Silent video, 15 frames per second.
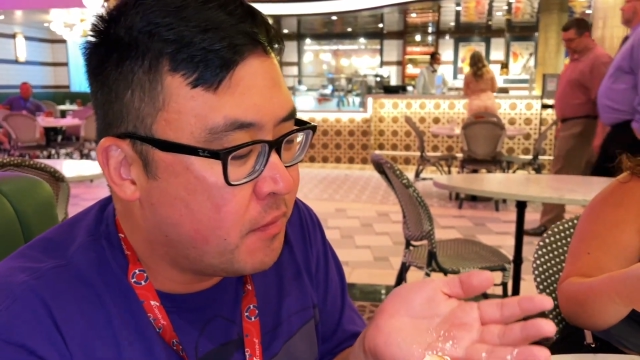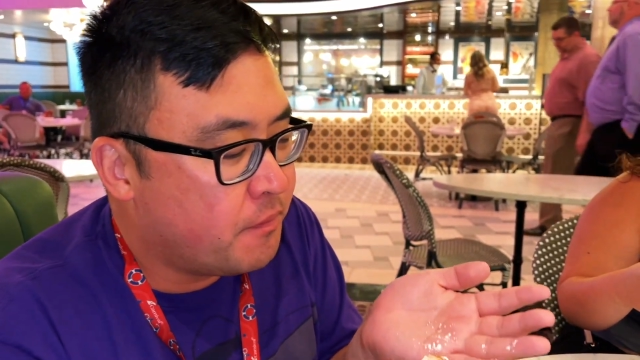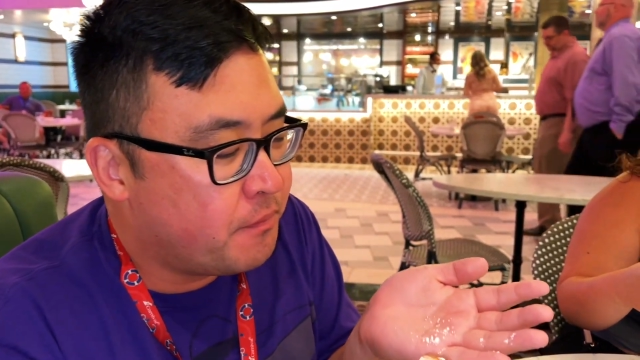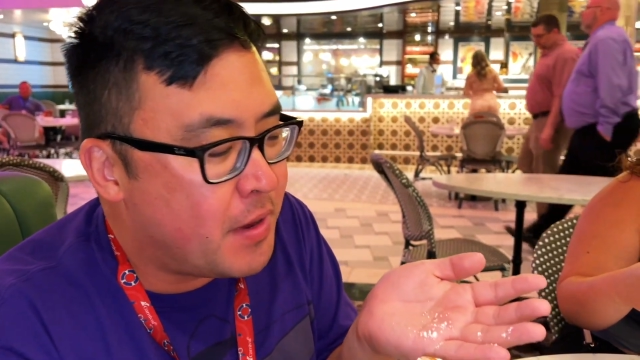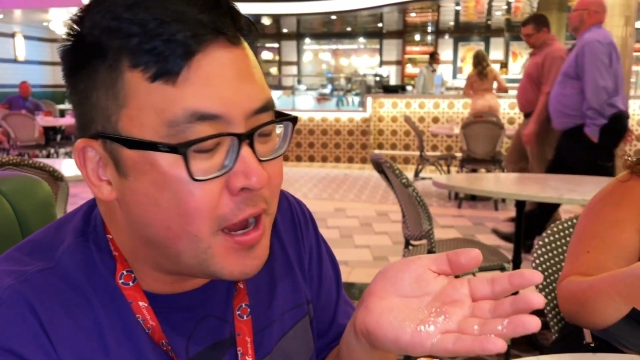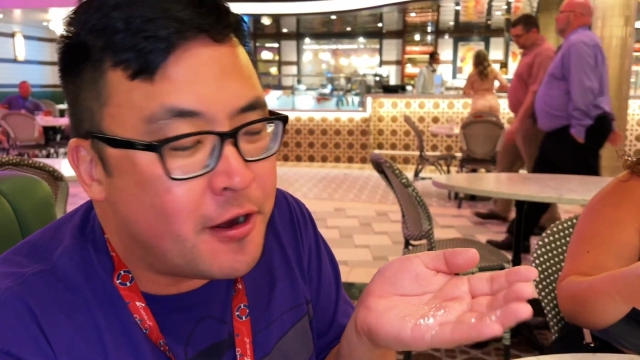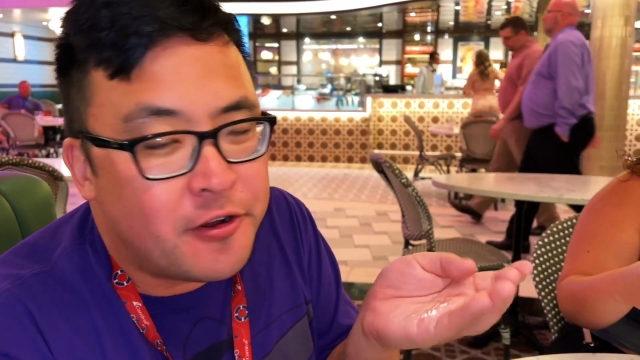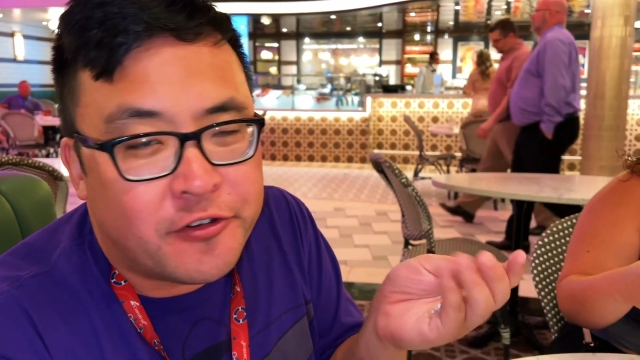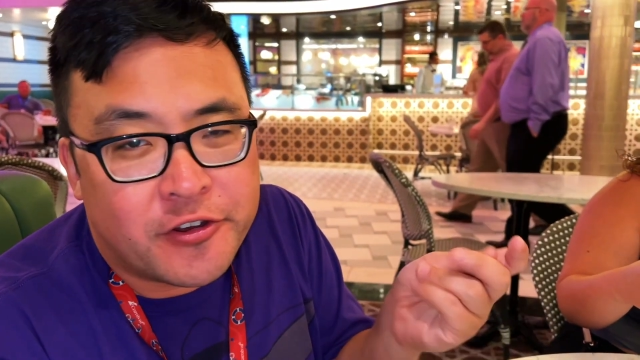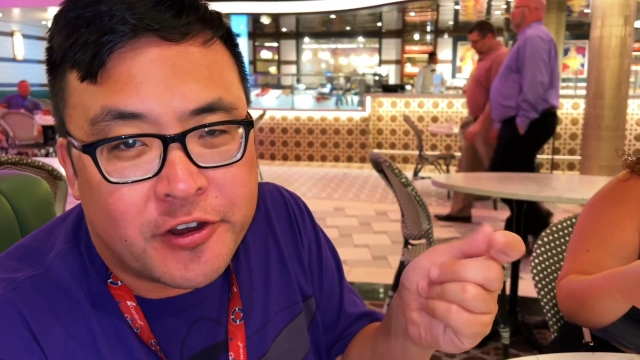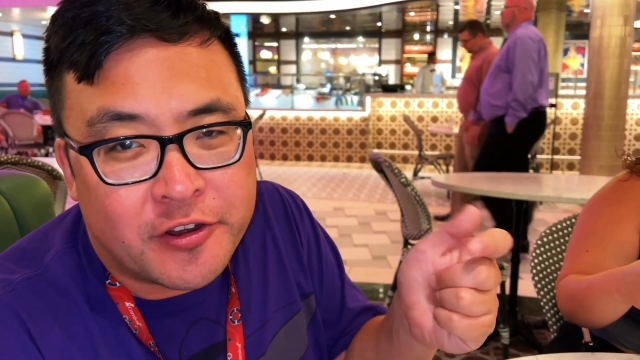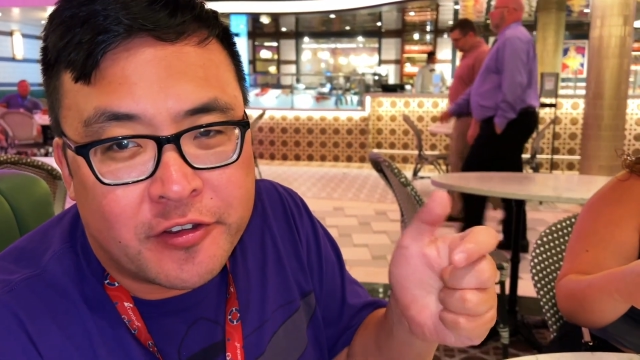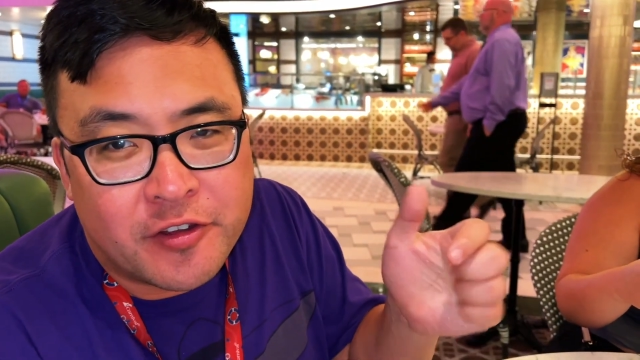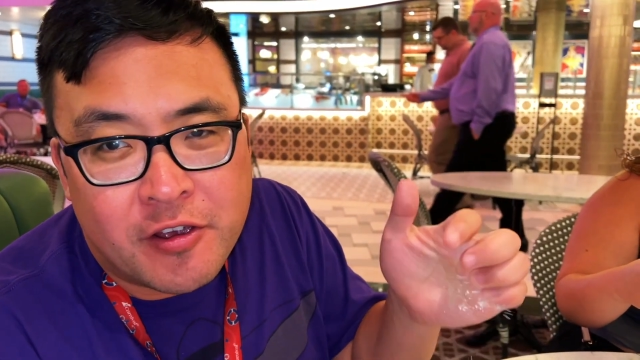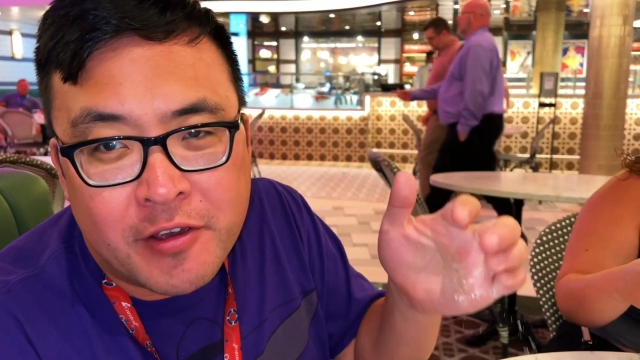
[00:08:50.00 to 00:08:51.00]
Powdered
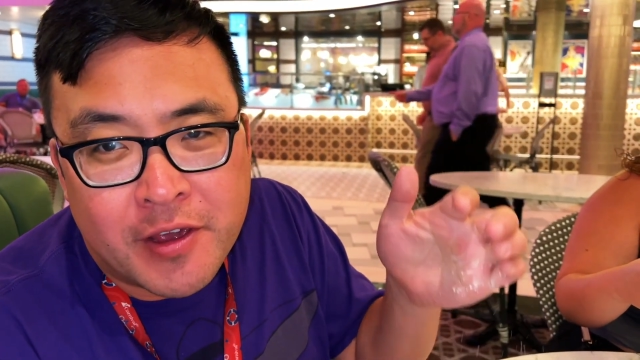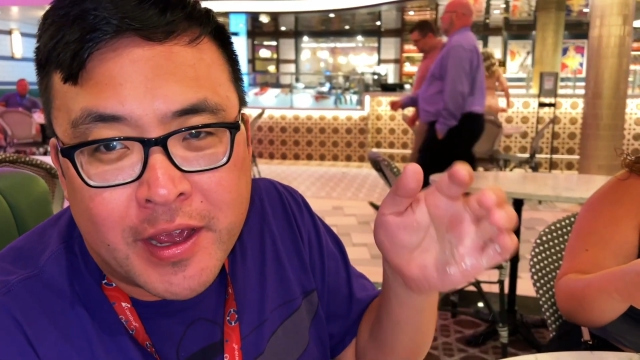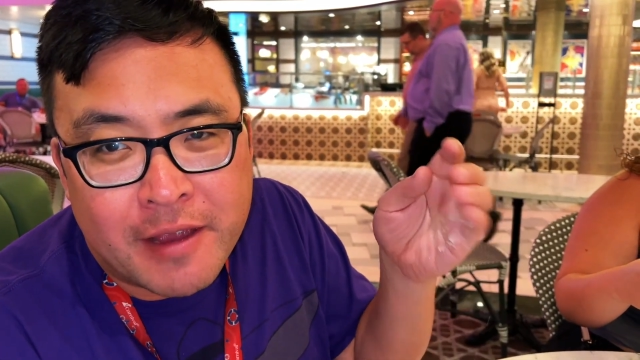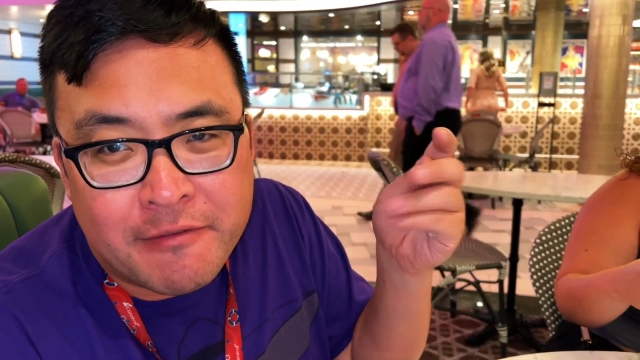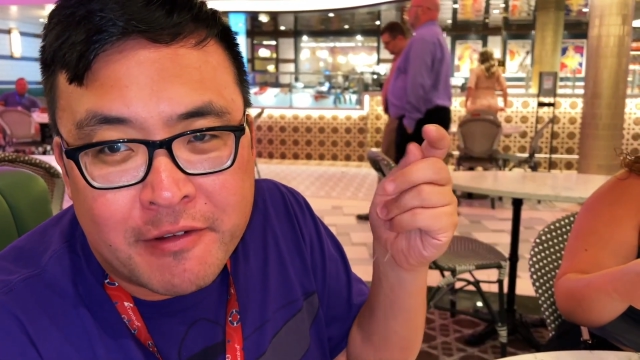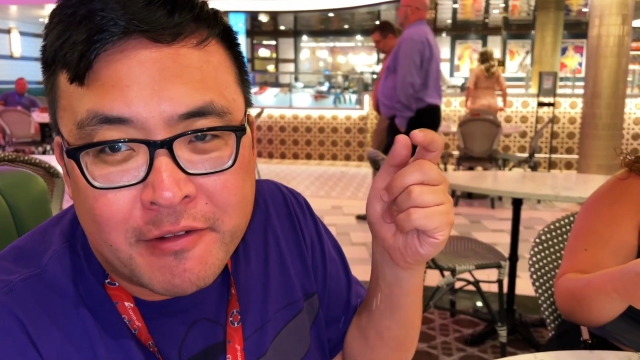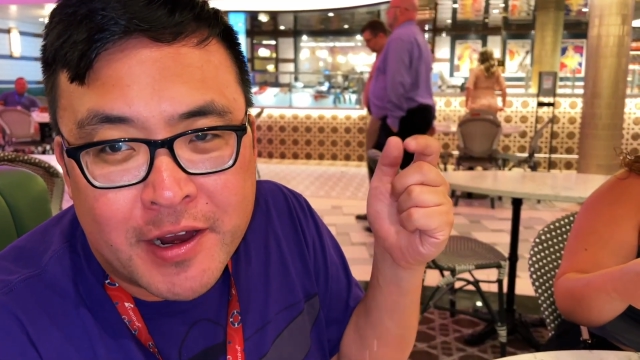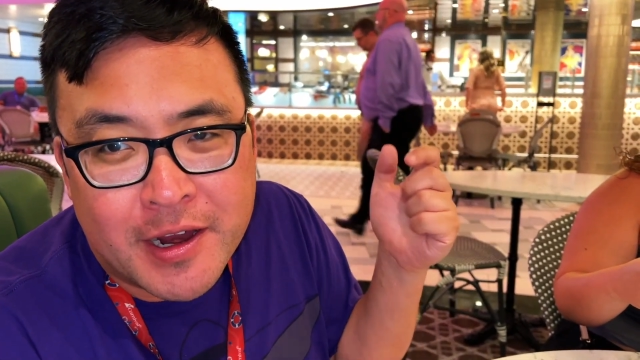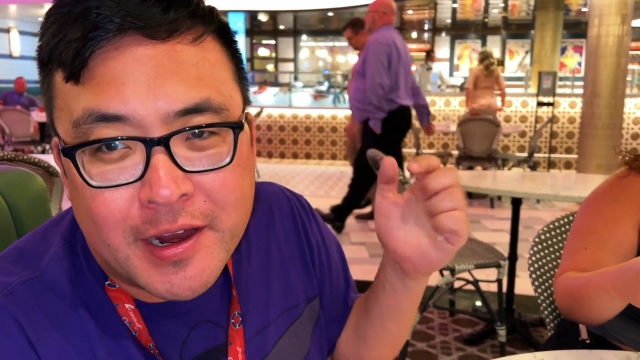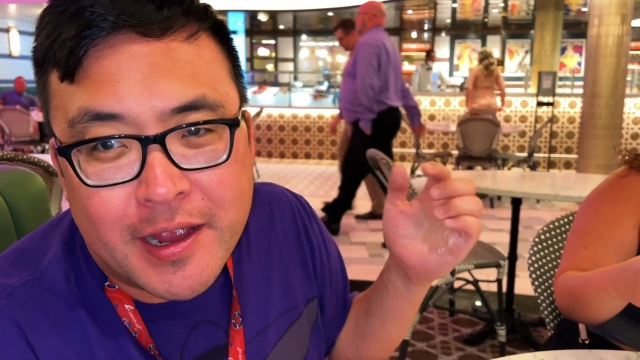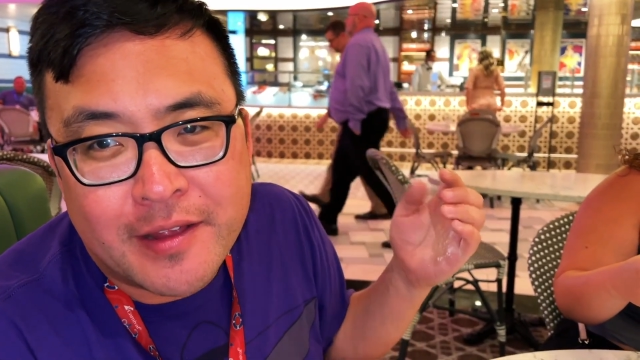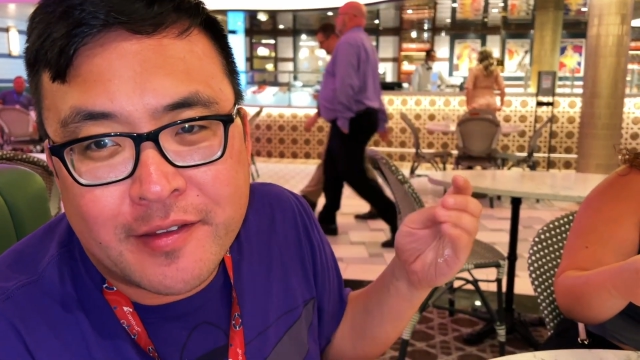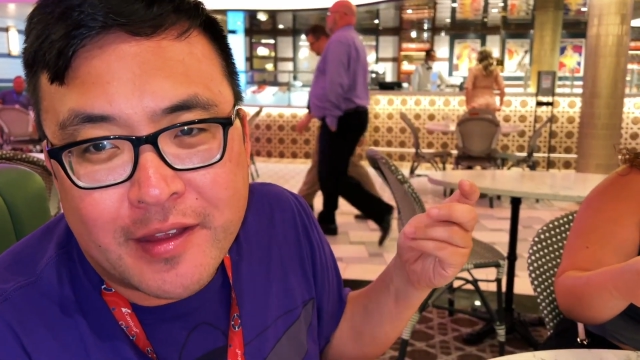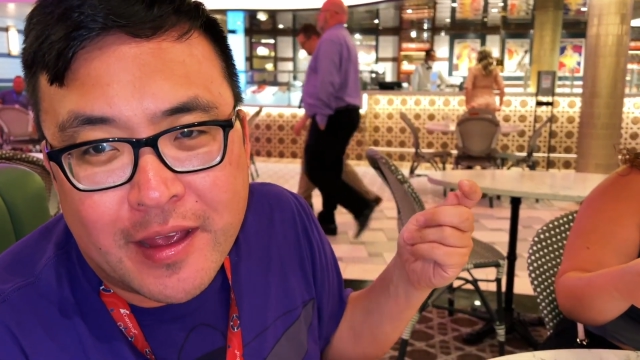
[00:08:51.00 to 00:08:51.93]
sugar's going everywhere.